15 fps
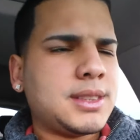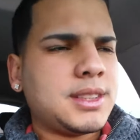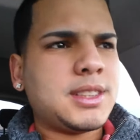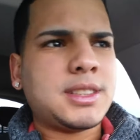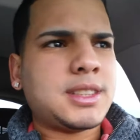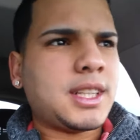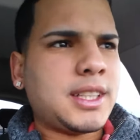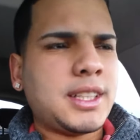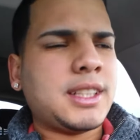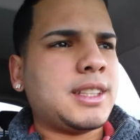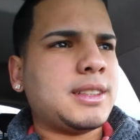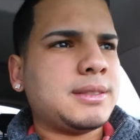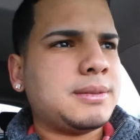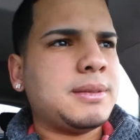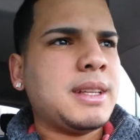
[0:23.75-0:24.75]
It's kind
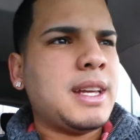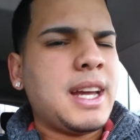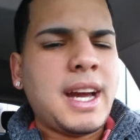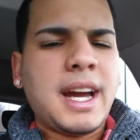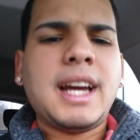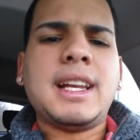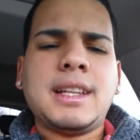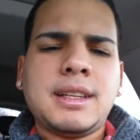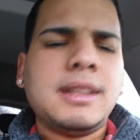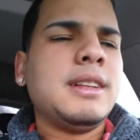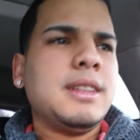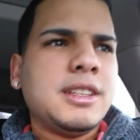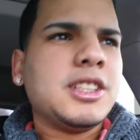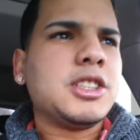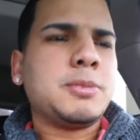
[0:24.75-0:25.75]

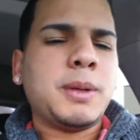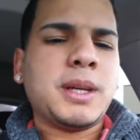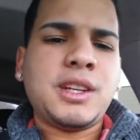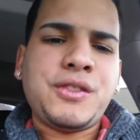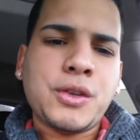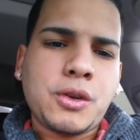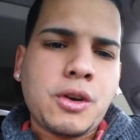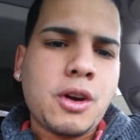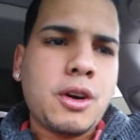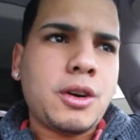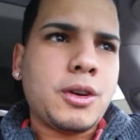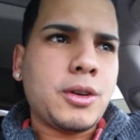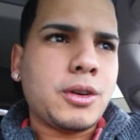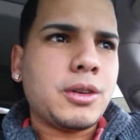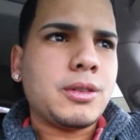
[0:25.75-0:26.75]
of. It's better if you
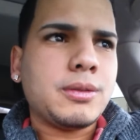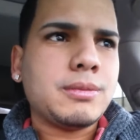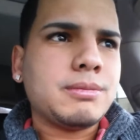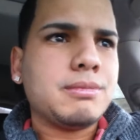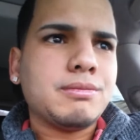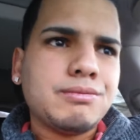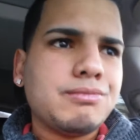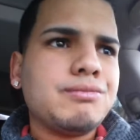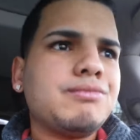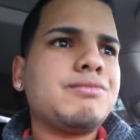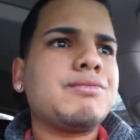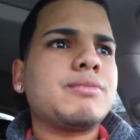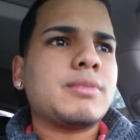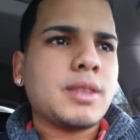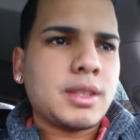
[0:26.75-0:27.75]
call
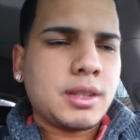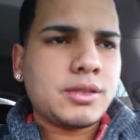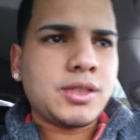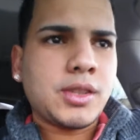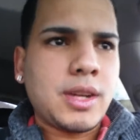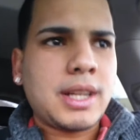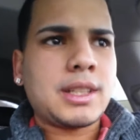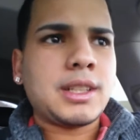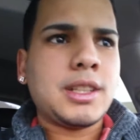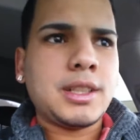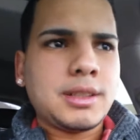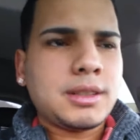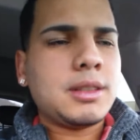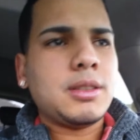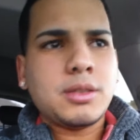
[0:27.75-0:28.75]

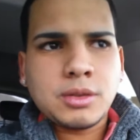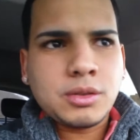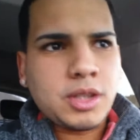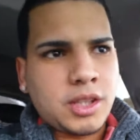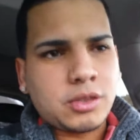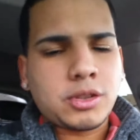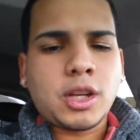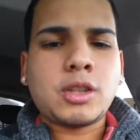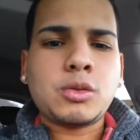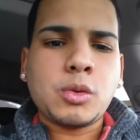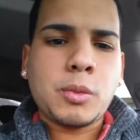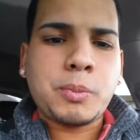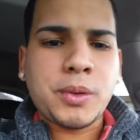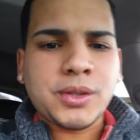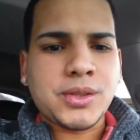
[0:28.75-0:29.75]
directly and talk
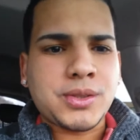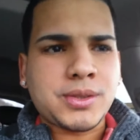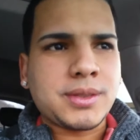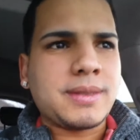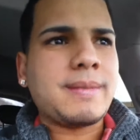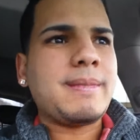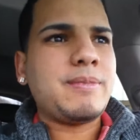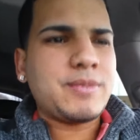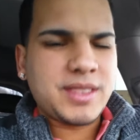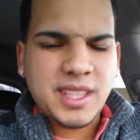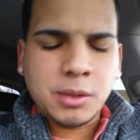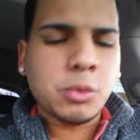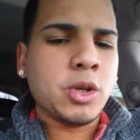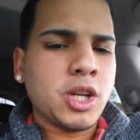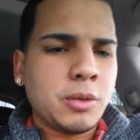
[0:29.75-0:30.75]
to a person.
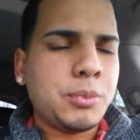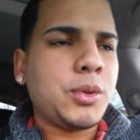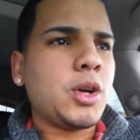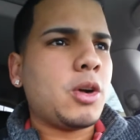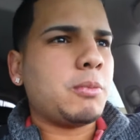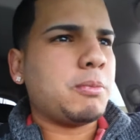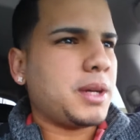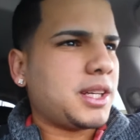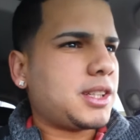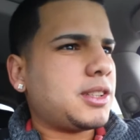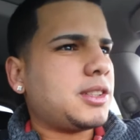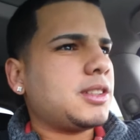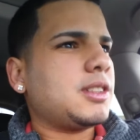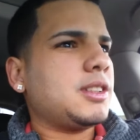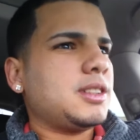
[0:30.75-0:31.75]
They will help you out
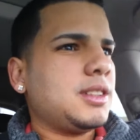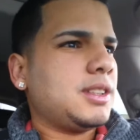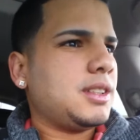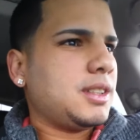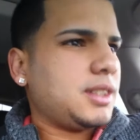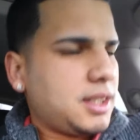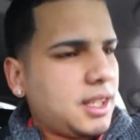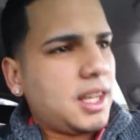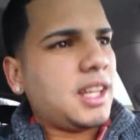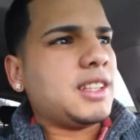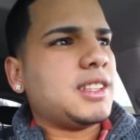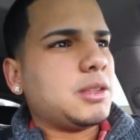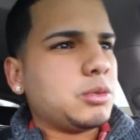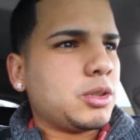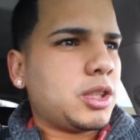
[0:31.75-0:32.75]
better
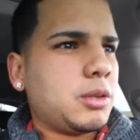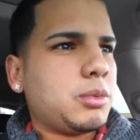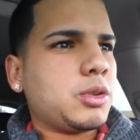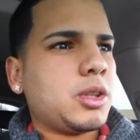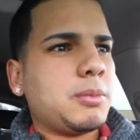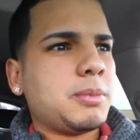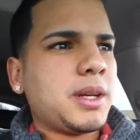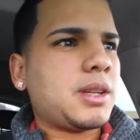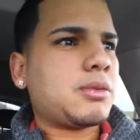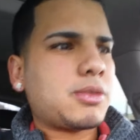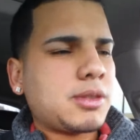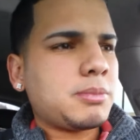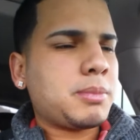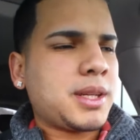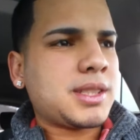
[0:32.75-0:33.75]
and they will give you the
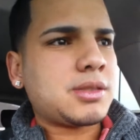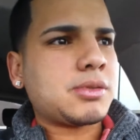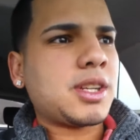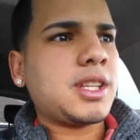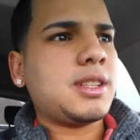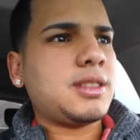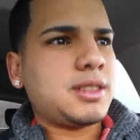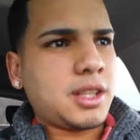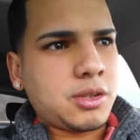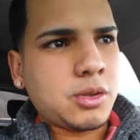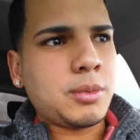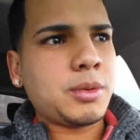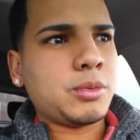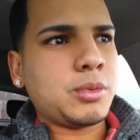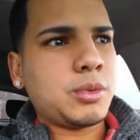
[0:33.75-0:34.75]
best rate that
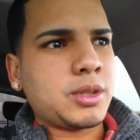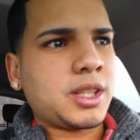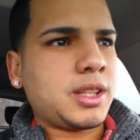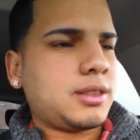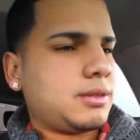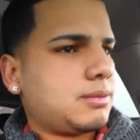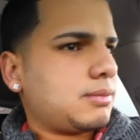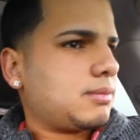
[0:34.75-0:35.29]
you ever will get.